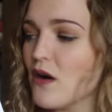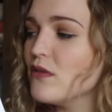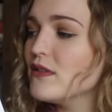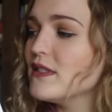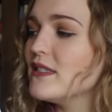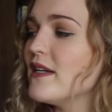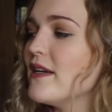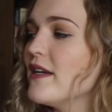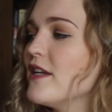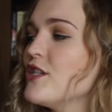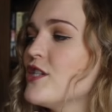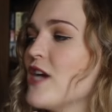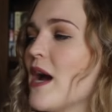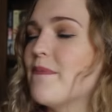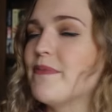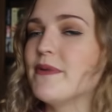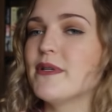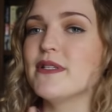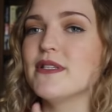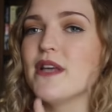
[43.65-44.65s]
alternating
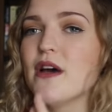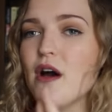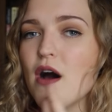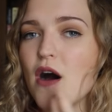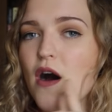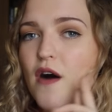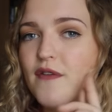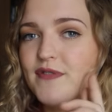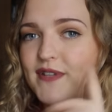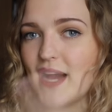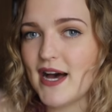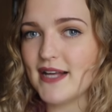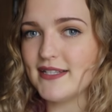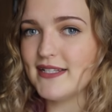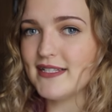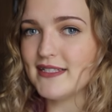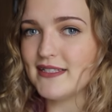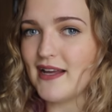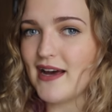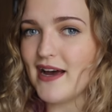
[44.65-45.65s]
chapters of
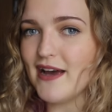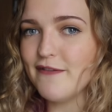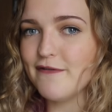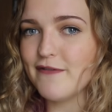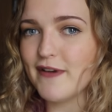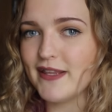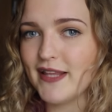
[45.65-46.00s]
Darcy's life,